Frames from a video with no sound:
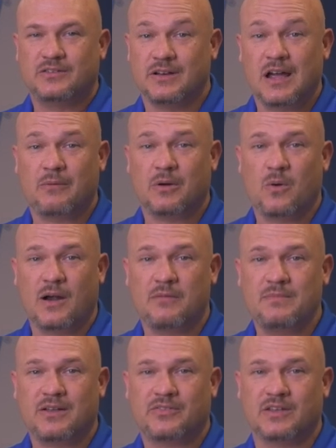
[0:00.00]
do not
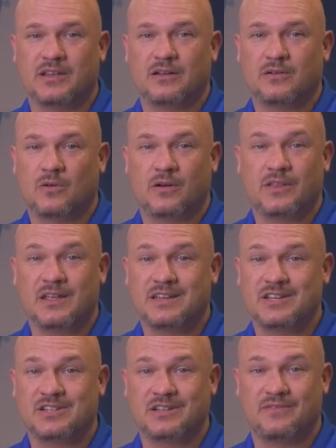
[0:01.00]
require mixing or the
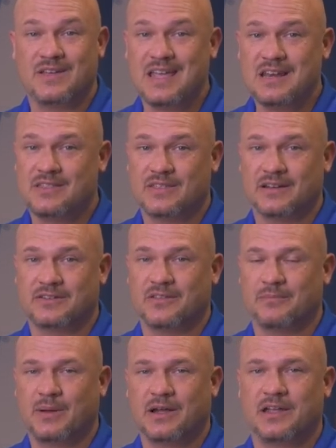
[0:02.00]
addition of anything
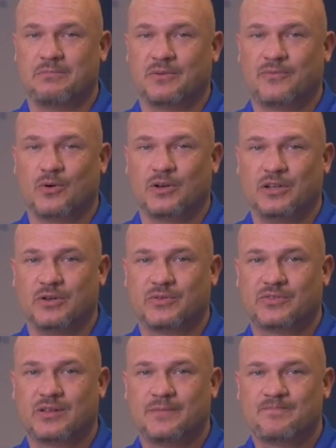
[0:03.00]
to the bucket before
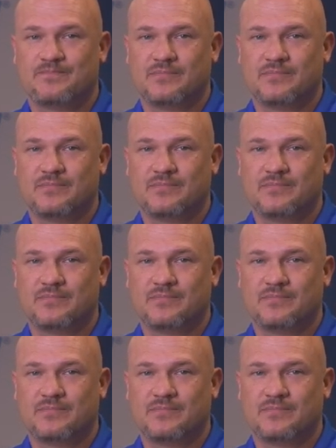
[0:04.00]
use.